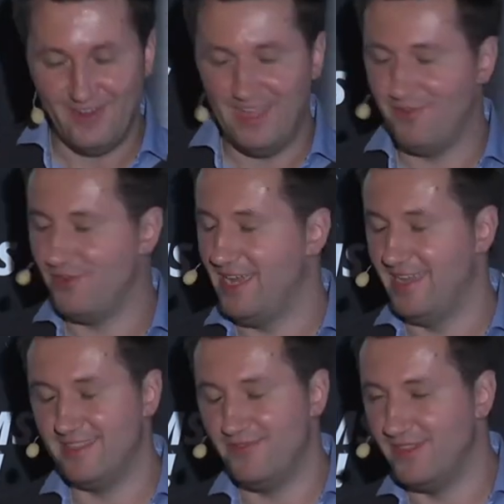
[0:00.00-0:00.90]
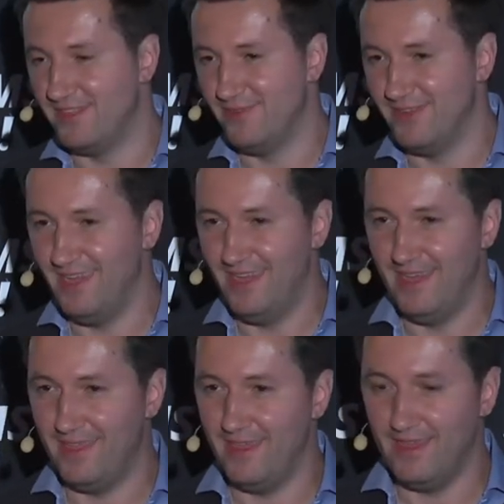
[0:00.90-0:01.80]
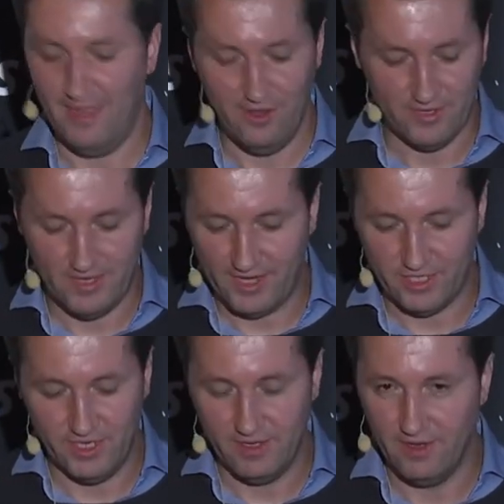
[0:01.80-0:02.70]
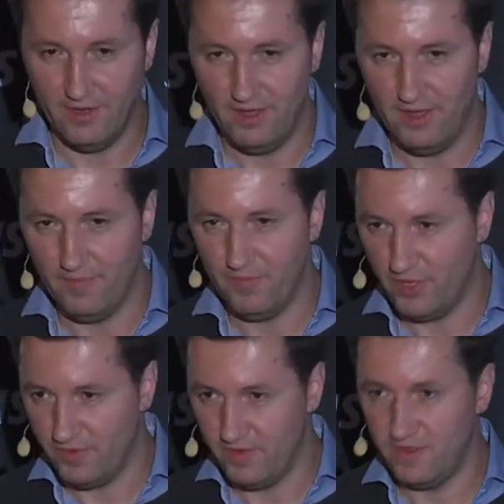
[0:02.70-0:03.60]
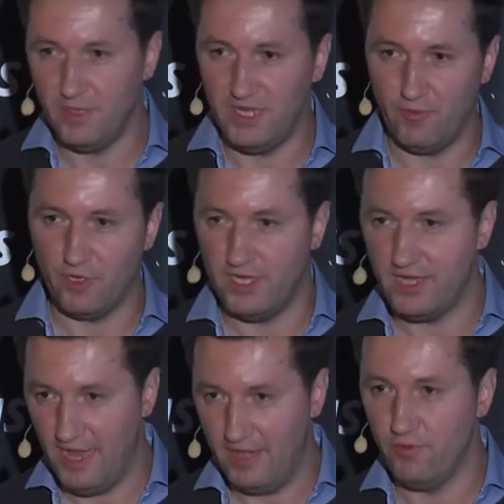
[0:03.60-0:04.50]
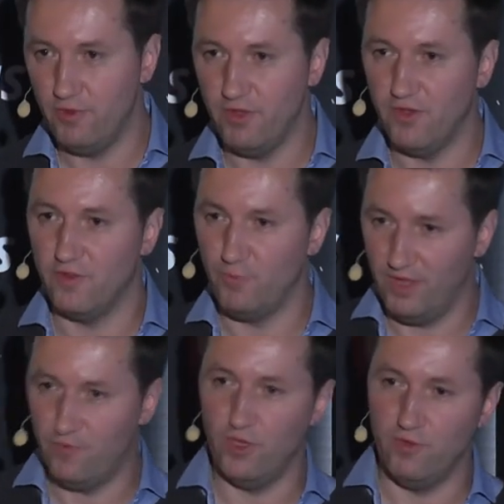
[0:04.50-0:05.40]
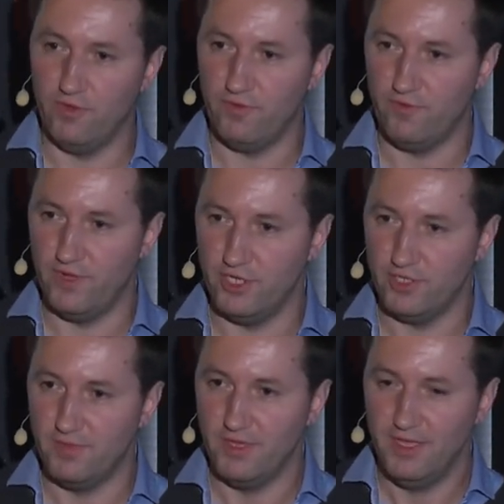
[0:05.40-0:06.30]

don't have a good answer for this one. I think I looked at actually, because systemd-networkd can do it because it waits for UDEV to finish,